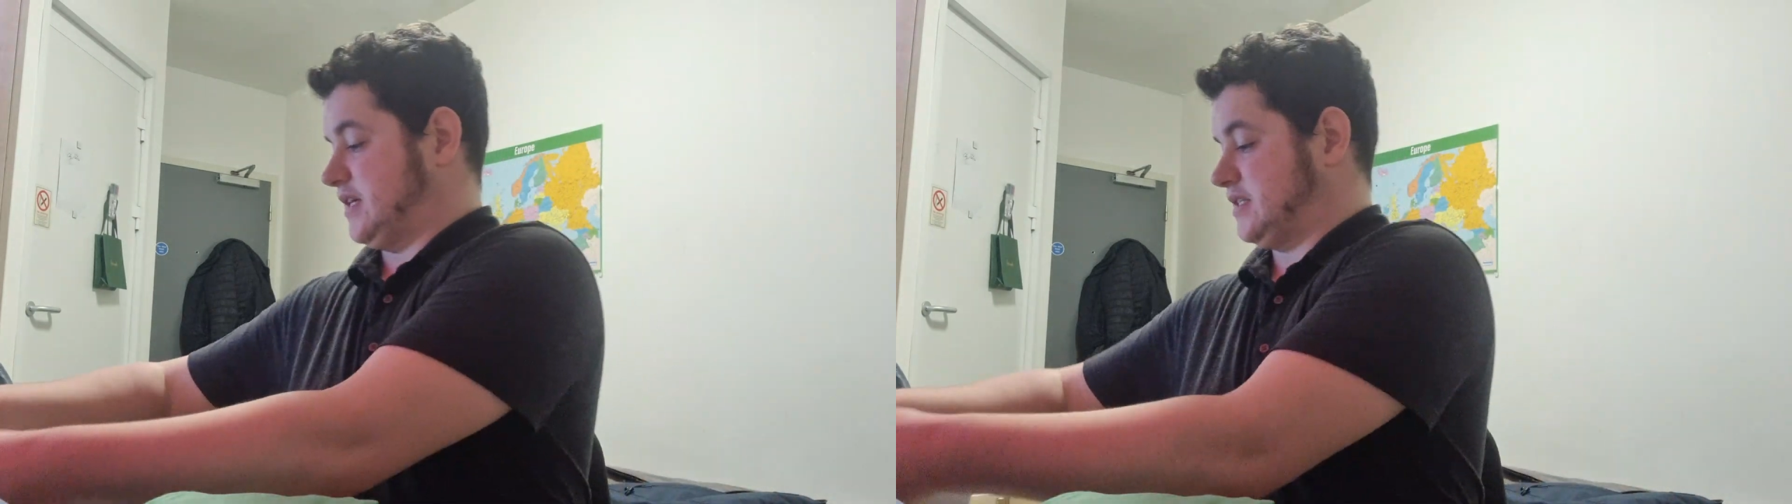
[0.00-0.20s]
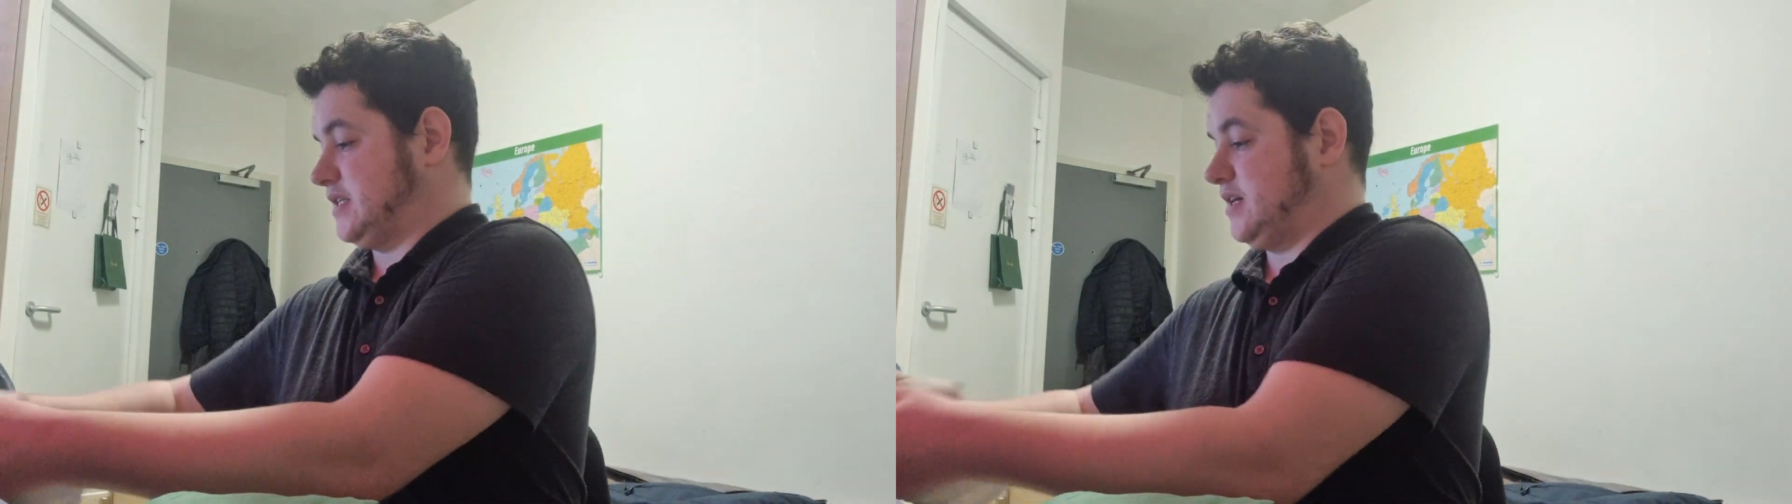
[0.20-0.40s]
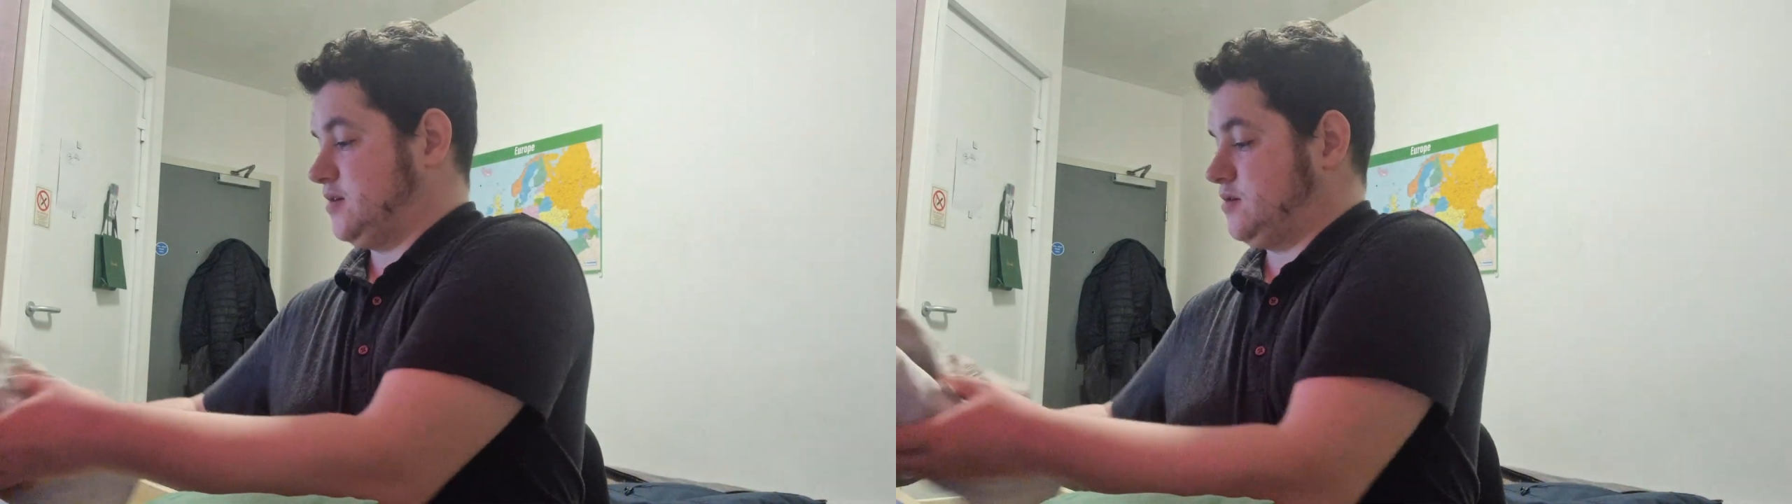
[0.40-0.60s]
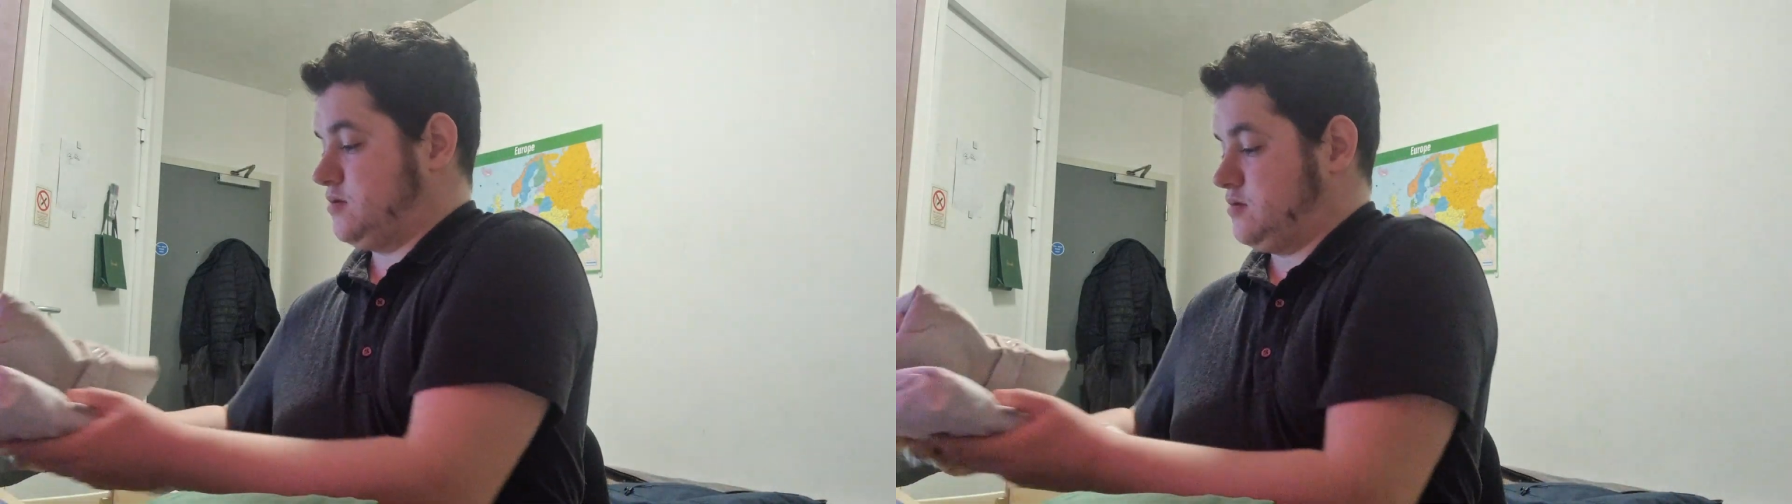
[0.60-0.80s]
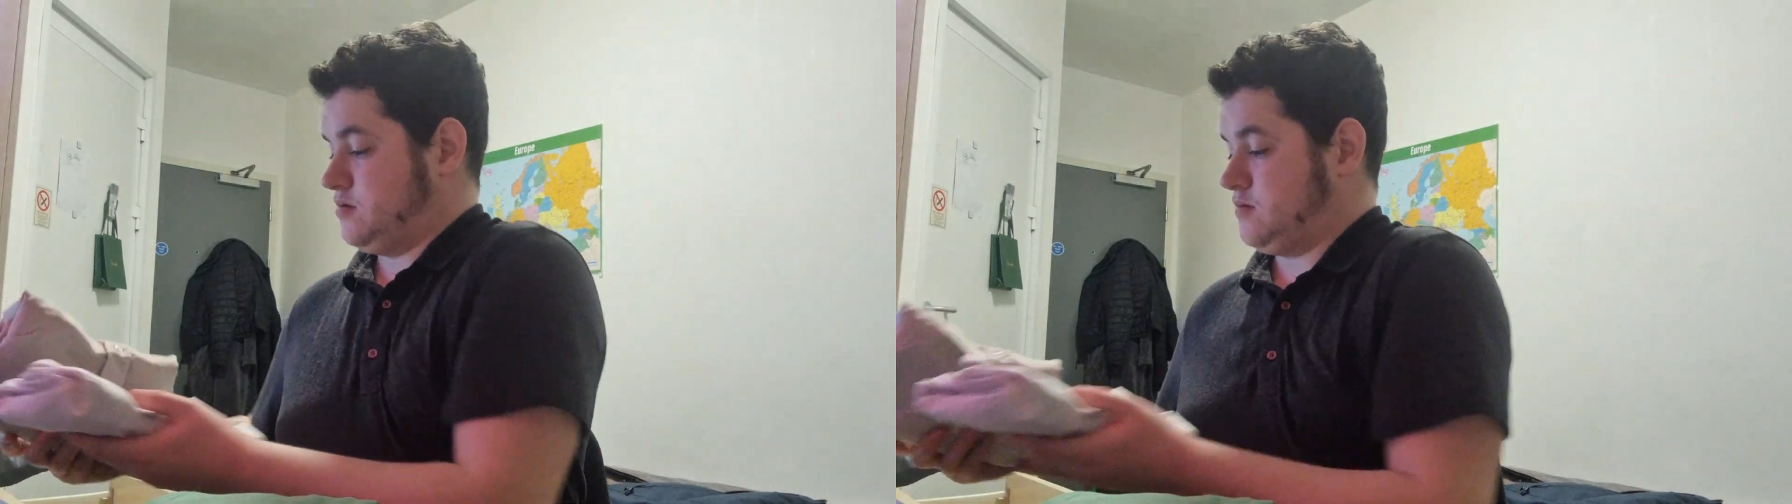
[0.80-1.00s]
60
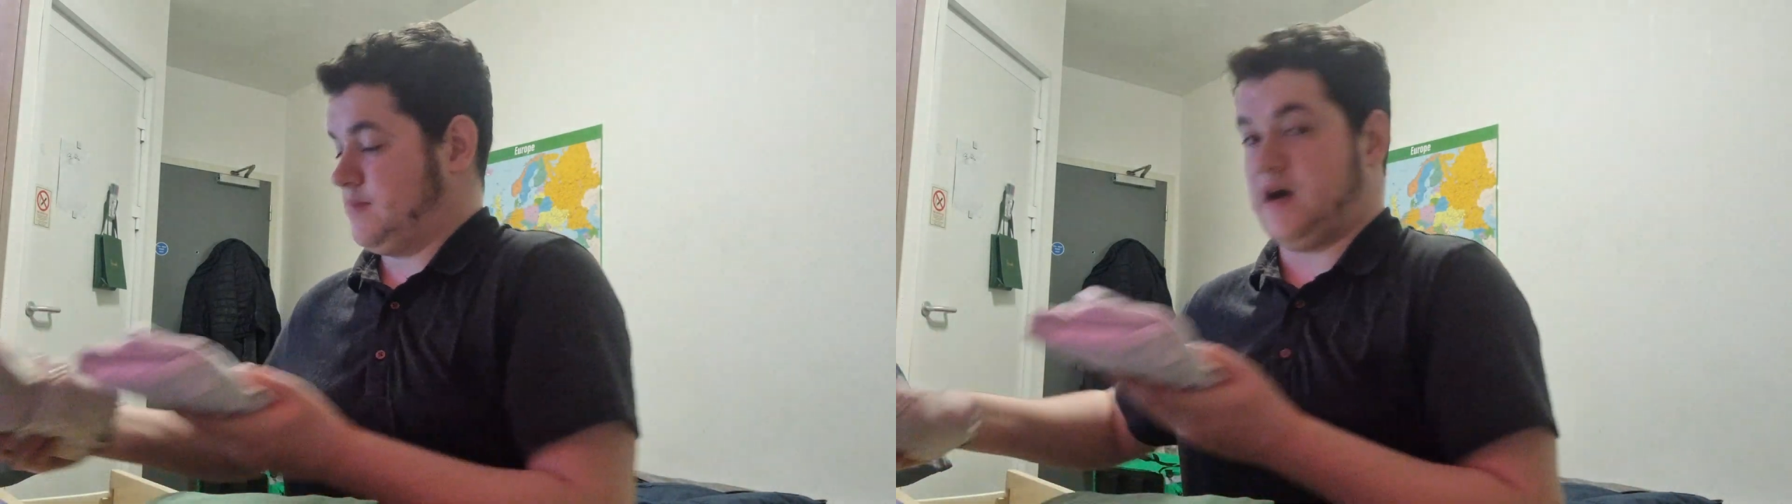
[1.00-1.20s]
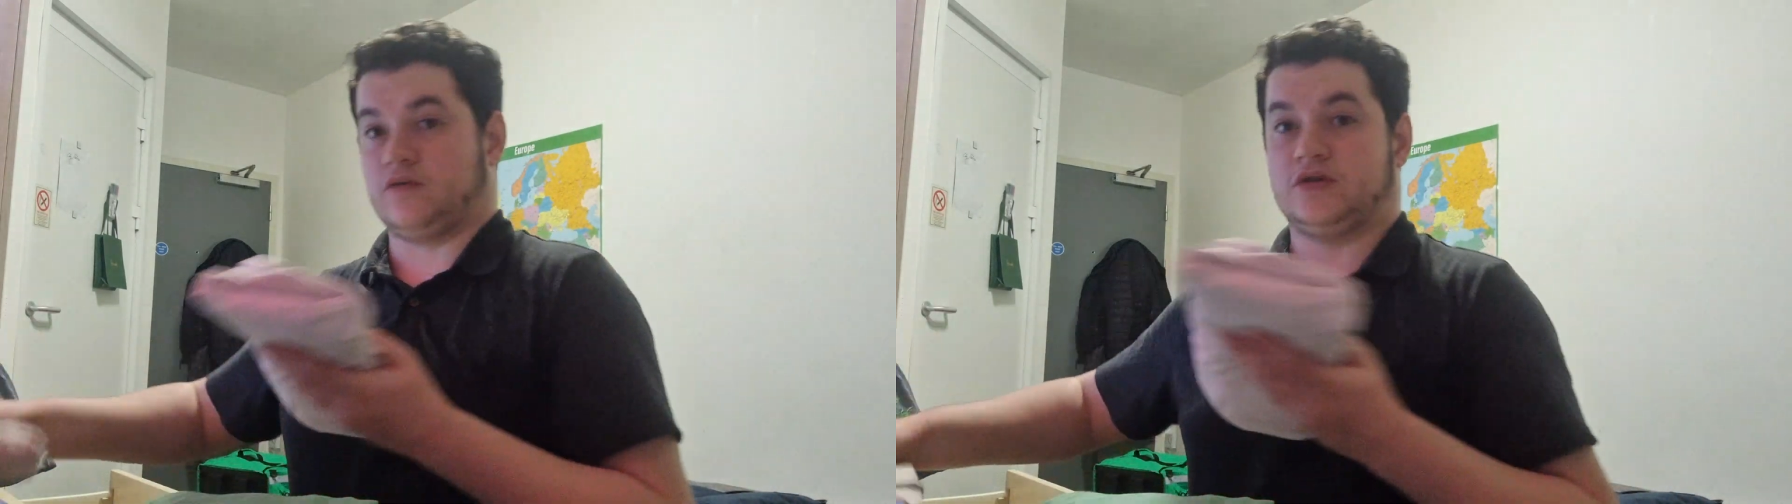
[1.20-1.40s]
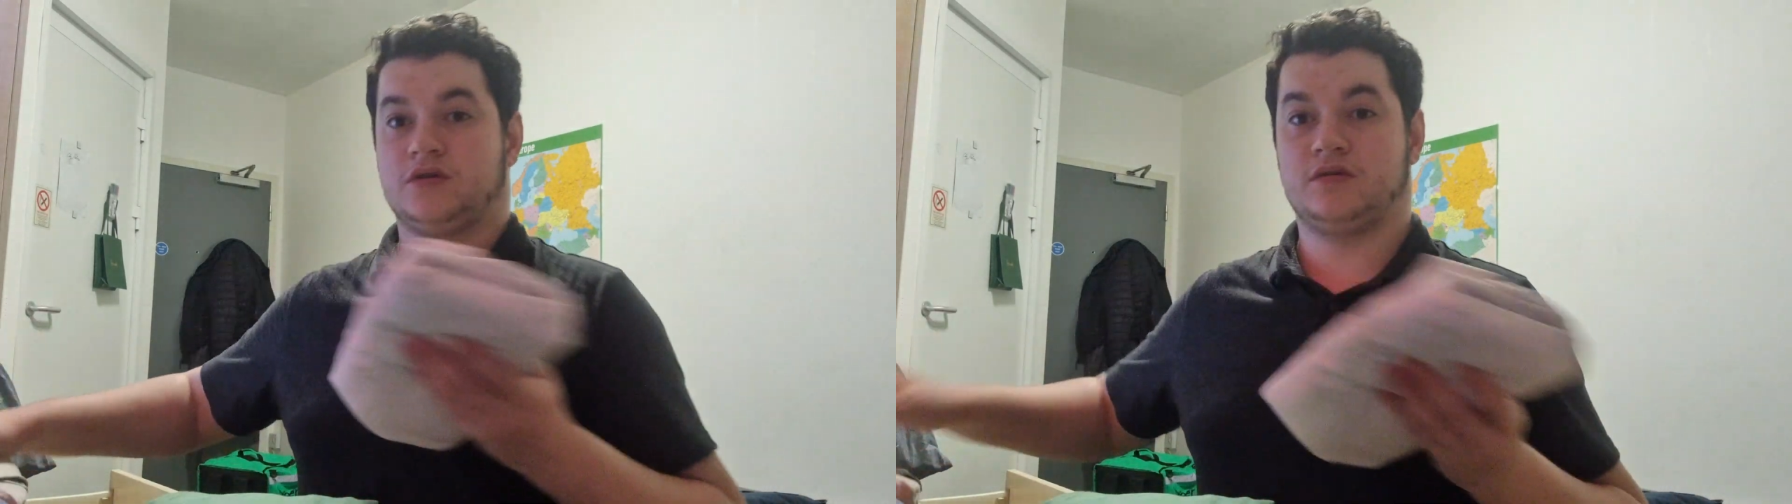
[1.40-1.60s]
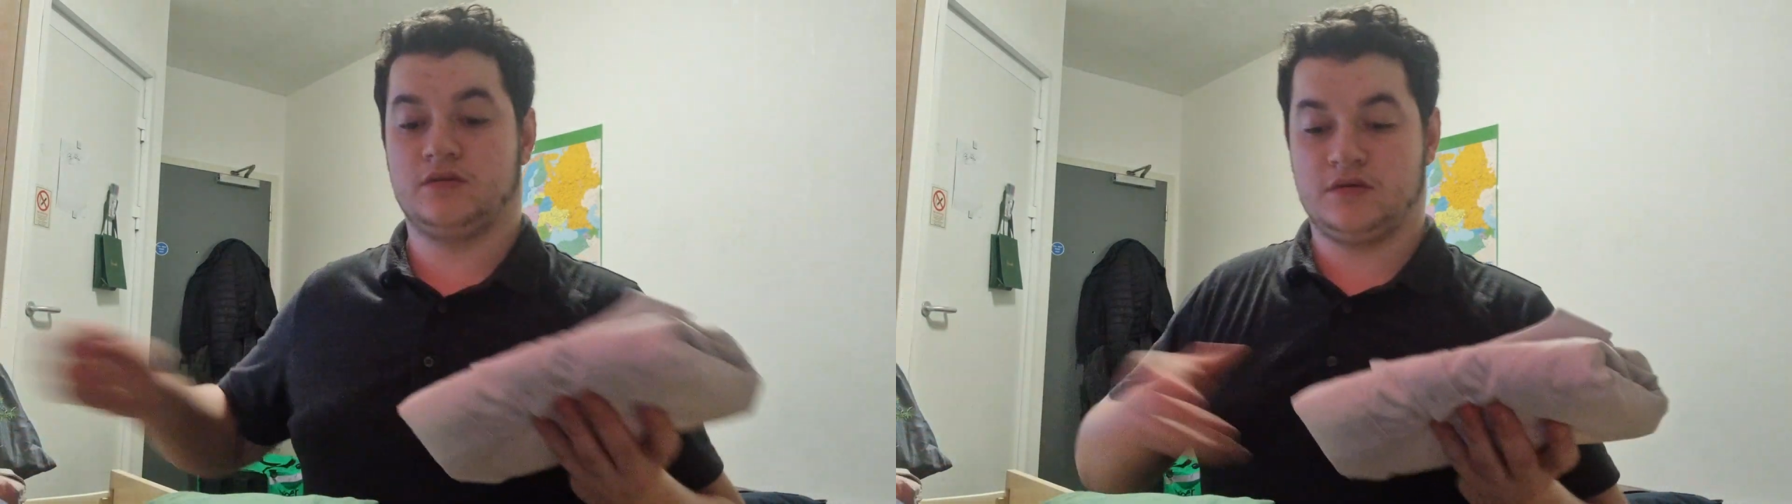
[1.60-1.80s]
pounds